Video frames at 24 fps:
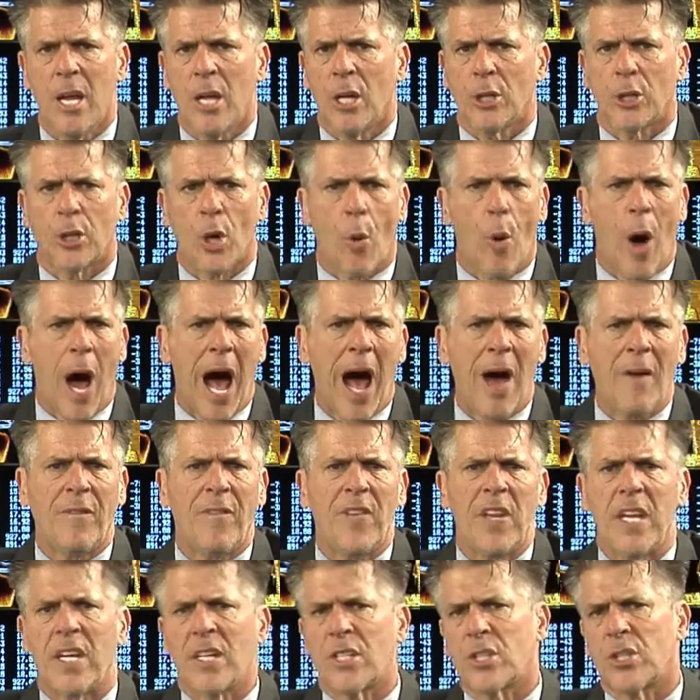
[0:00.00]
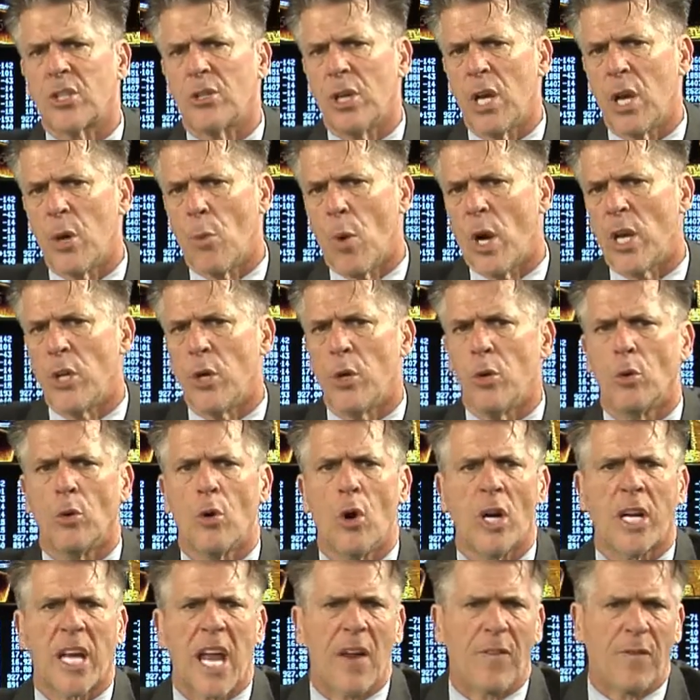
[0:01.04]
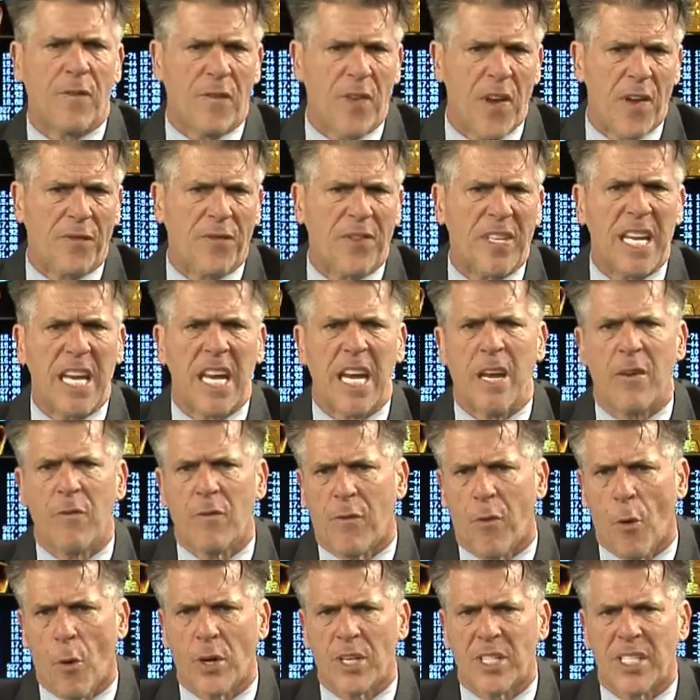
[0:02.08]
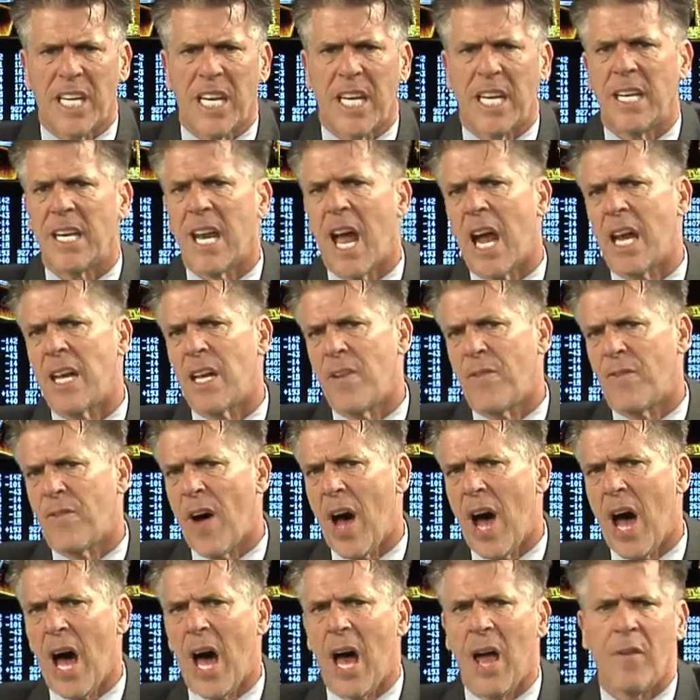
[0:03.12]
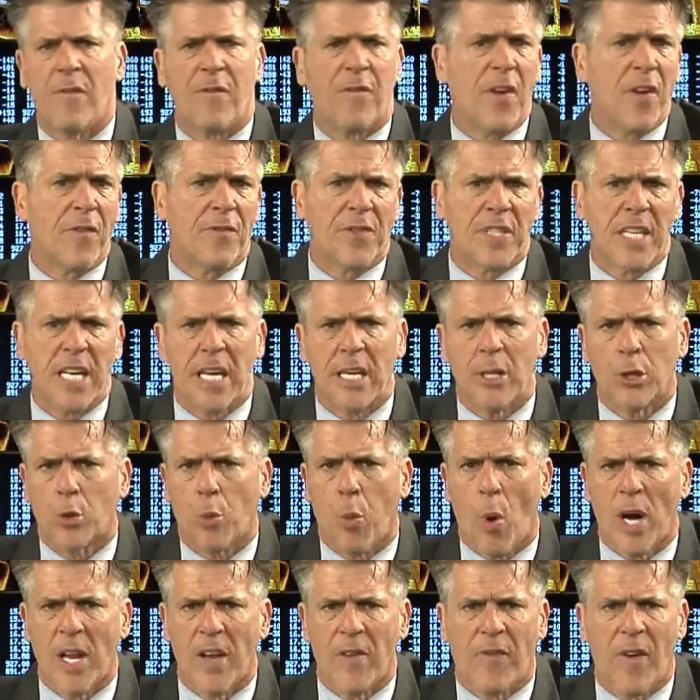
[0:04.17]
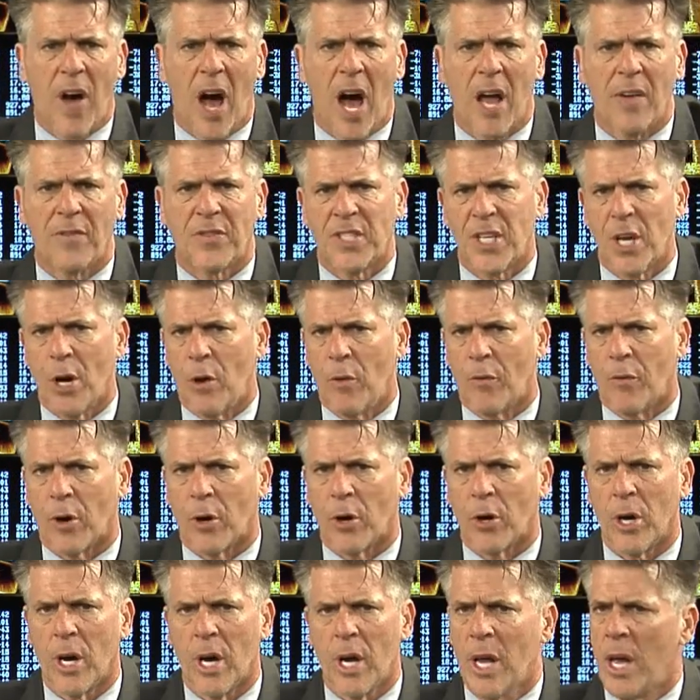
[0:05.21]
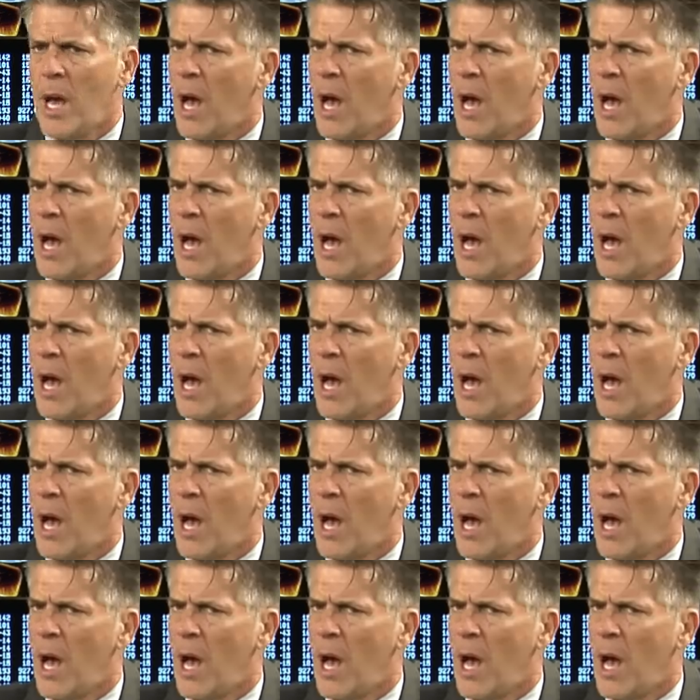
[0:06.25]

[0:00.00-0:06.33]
So obviously, when you look at 15, 14.95, 15.25 silver,